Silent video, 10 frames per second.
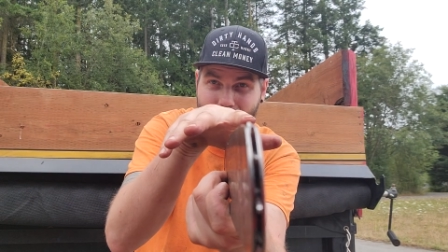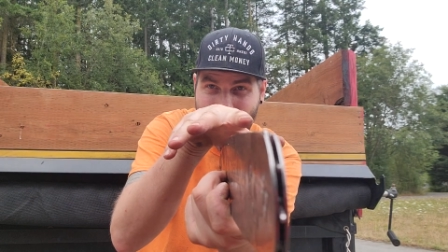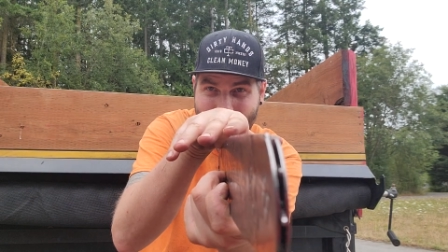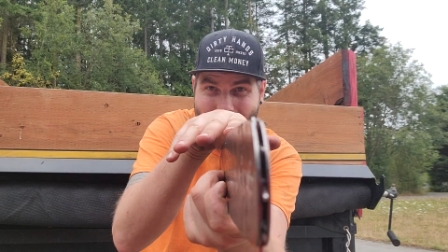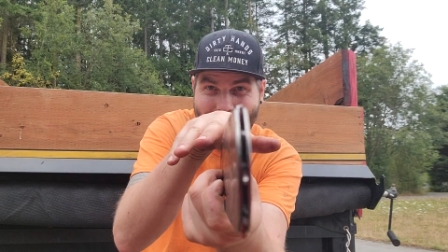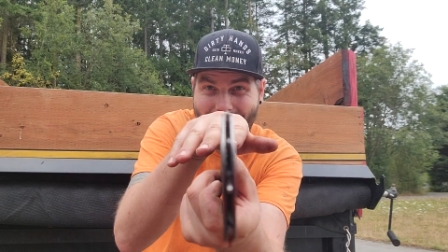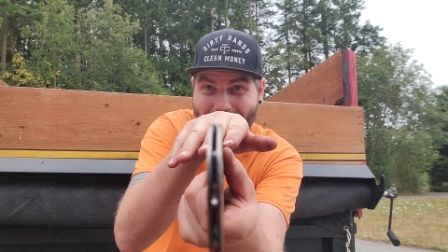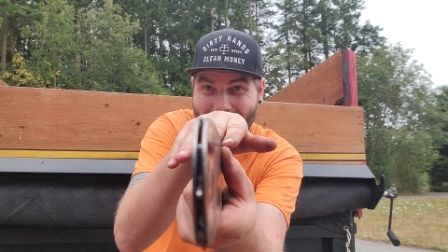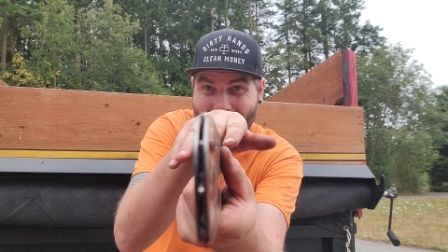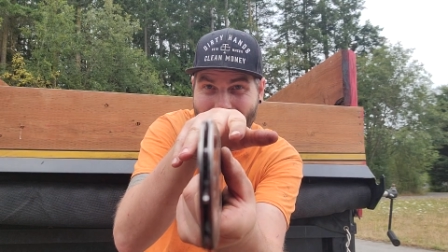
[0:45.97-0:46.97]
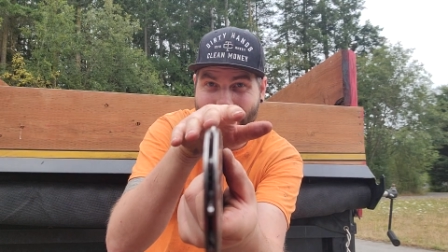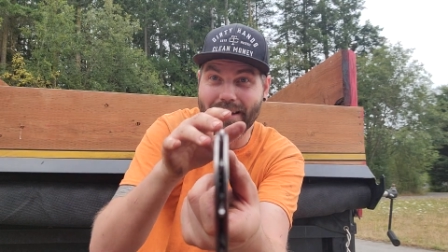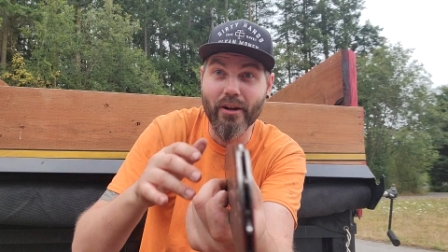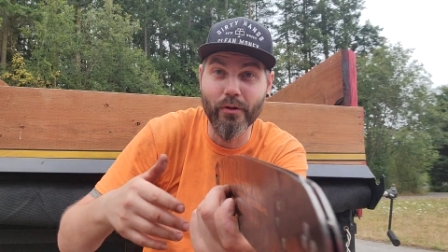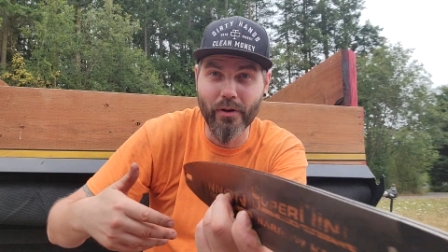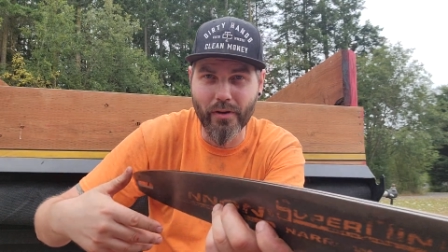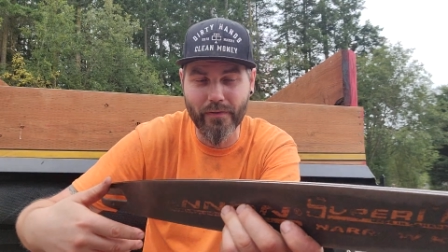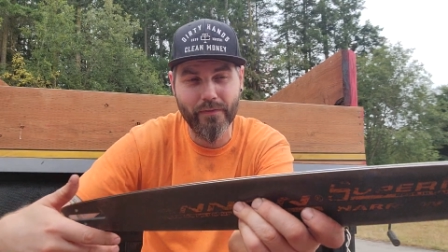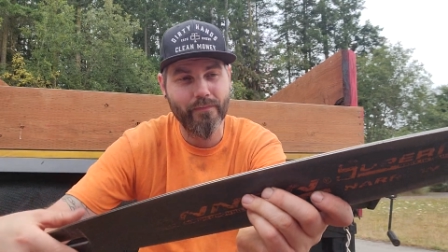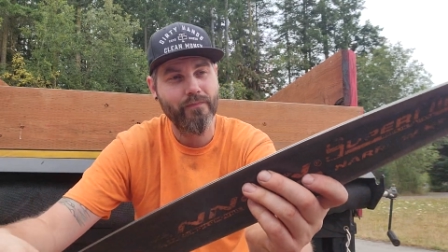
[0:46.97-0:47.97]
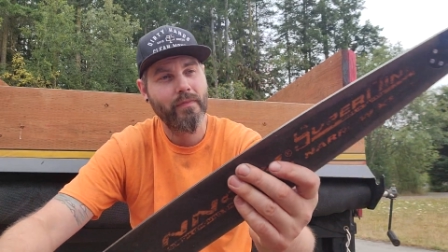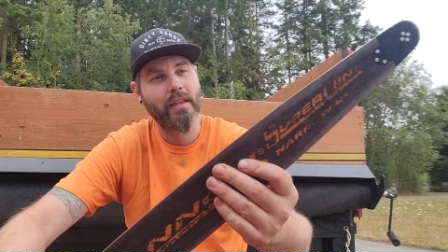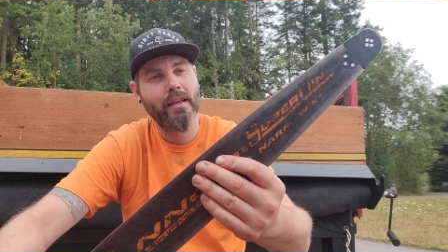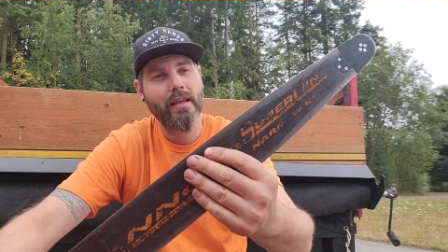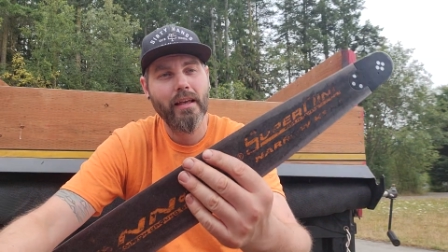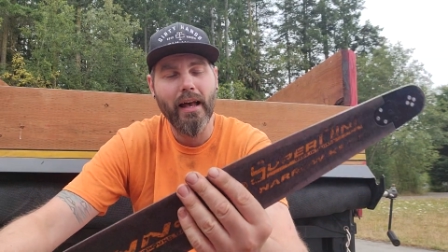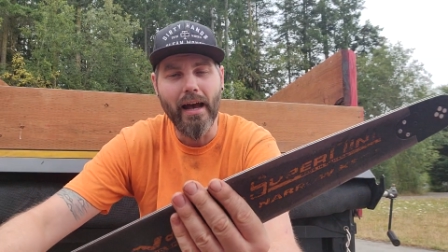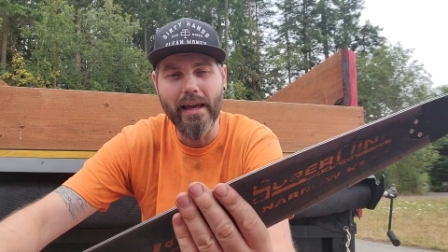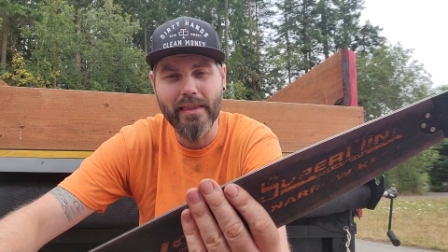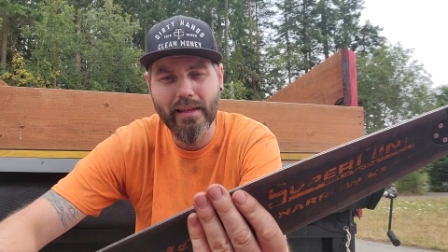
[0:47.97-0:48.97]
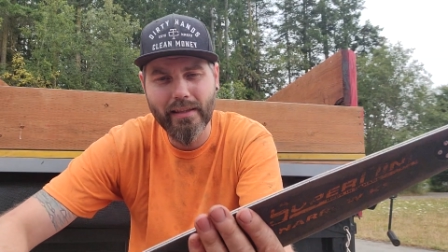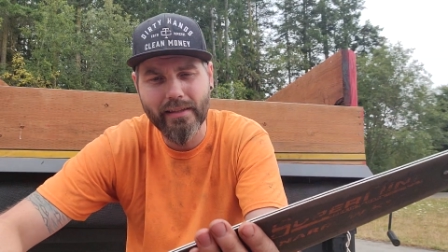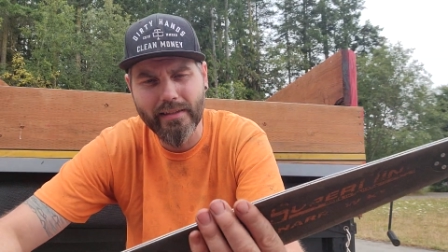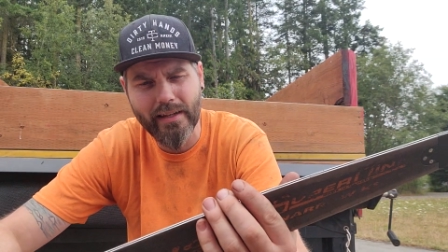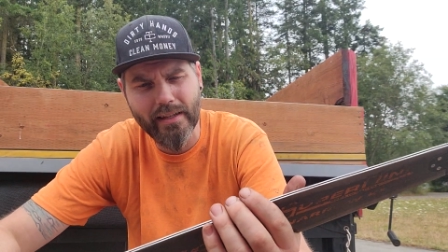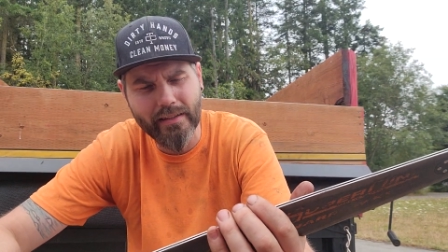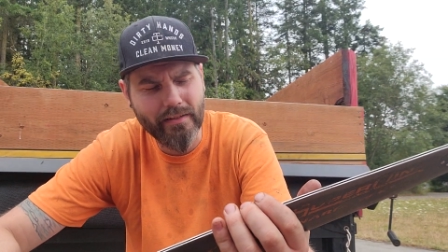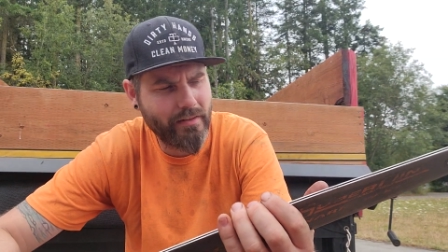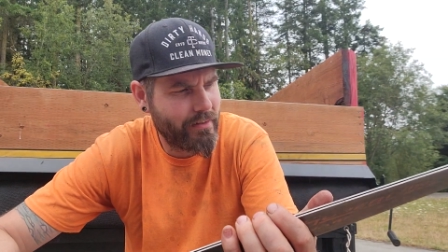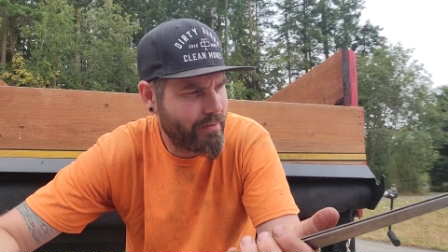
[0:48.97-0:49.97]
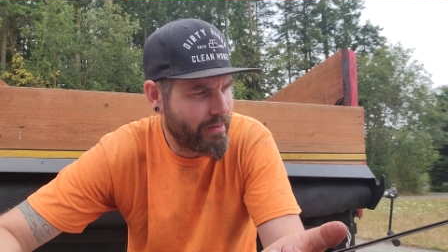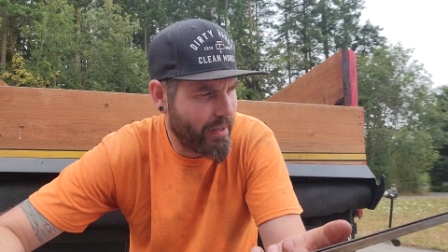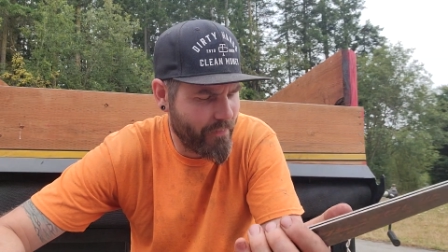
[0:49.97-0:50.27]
Skinny. Narrow kerf. I think they said it's, I